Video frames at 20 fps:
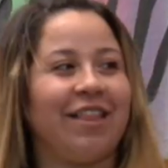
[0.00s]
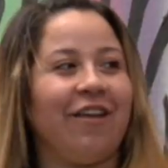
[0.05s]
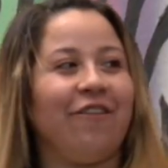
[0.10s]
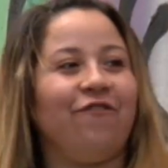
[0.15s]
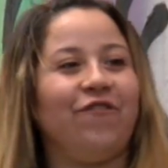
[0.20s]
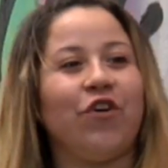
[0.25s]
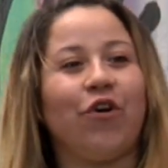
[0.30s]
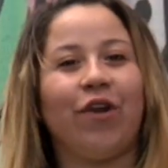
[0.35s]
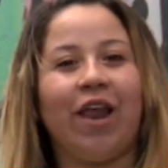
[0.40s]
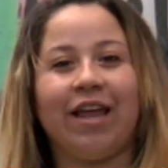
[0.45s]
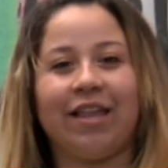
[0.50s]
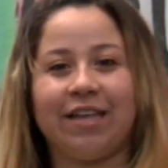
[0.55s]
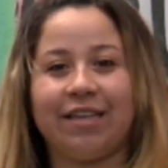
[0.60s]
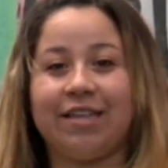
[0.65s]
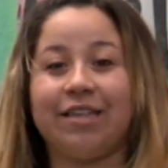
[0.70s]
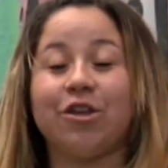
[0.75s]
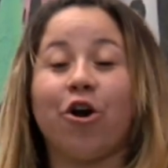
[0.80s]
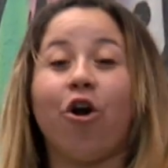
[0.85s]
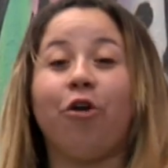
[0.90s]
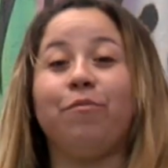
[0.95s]
they feel like this
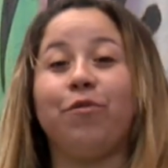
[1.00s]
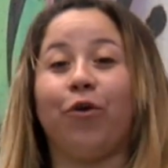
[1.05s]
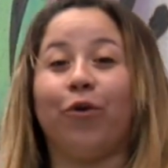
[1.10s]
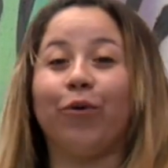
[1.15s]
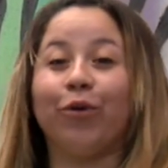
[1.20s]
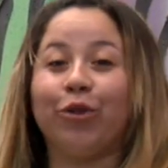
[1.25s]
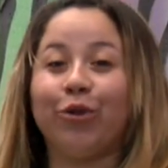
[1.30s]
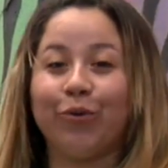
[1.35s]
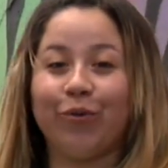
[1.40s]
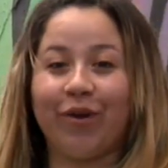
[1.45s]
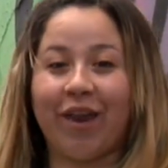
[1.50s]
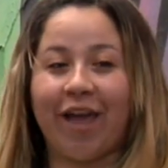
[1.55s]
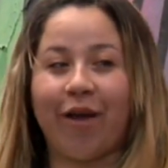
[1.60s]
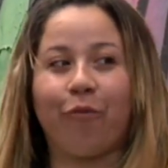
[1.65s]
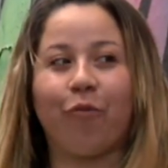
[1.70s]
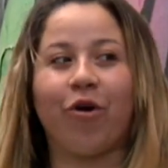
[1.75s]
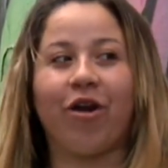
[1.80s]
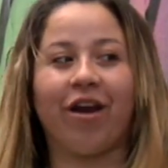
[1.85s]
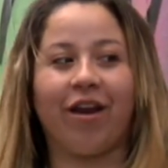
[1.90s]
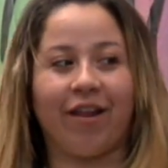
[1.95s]
is our mural too,
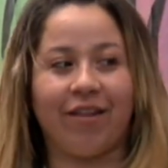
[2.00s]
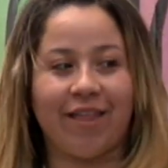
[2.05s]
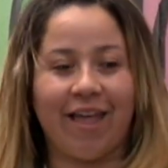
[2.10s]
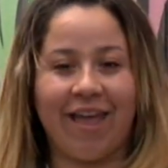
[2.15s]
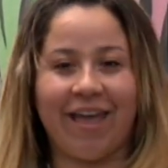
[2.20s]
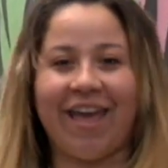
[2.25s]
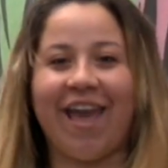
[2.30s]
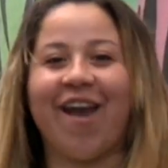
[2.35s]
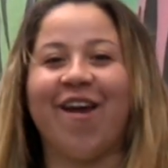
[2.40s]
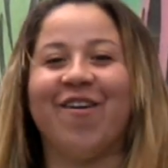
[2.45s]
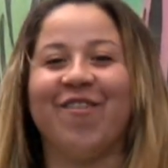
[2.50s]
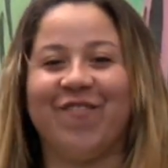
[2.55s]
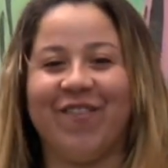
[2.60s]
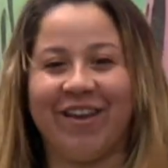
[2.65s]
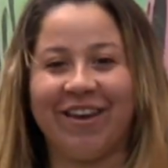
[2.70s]
like we're gonna take care of